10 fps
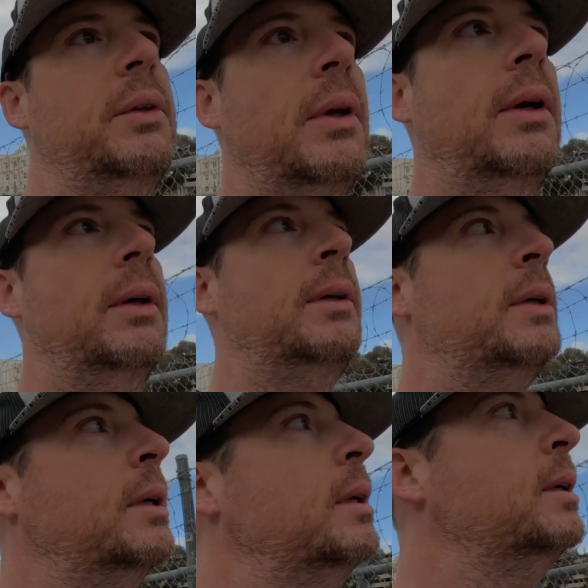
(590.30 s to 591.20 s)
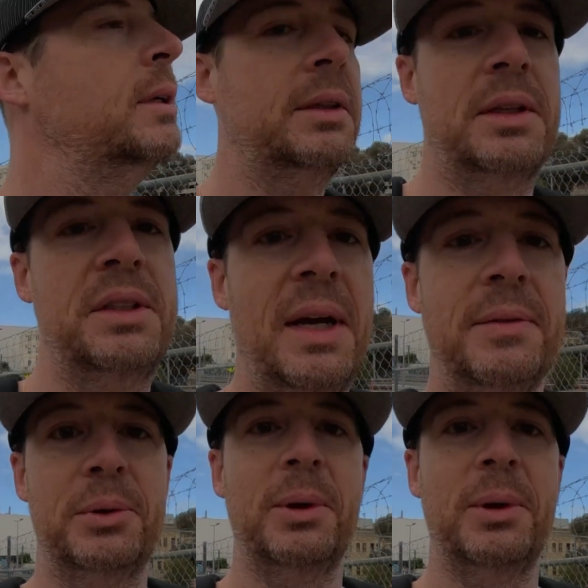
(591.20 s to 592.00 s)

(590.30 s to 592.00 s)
So I saved